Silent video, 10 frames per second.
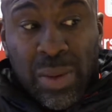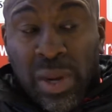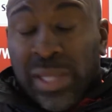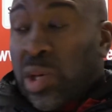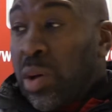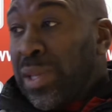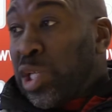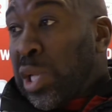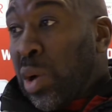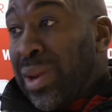wanted to come and
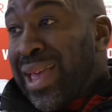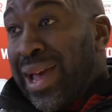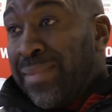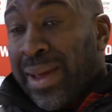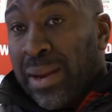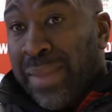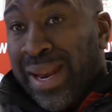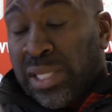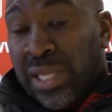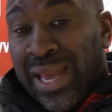slow the game down and
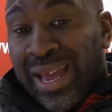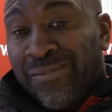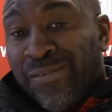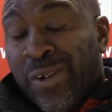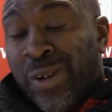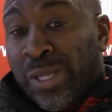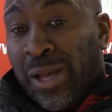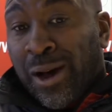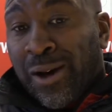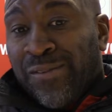manage the game first
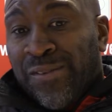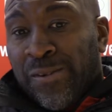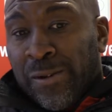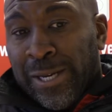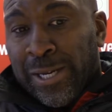half.